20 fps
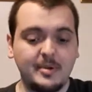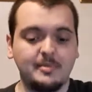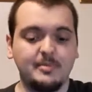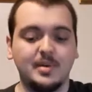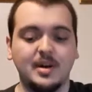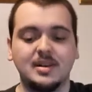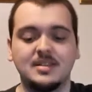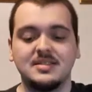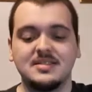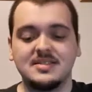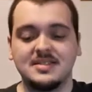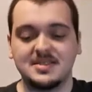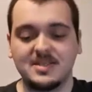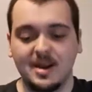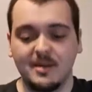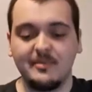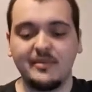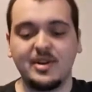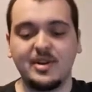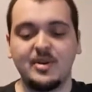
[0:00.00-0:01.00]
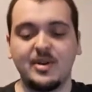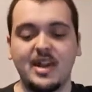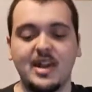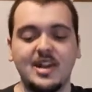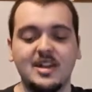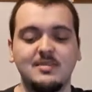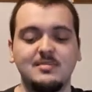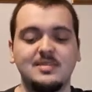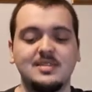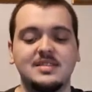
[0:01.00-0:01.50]
But some video
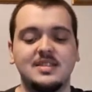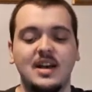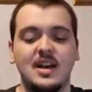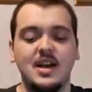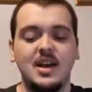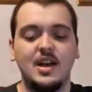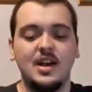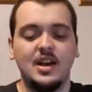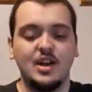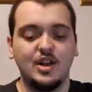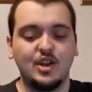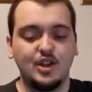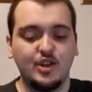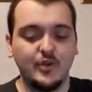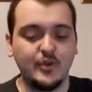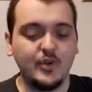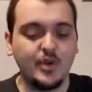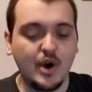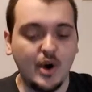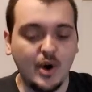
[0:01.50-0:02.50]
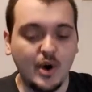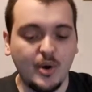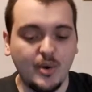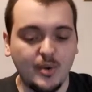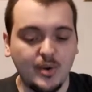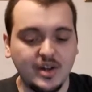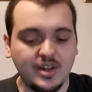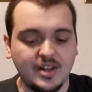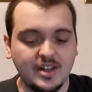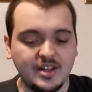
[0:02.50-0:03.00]
games, you
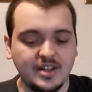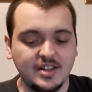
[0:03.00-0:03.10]
know,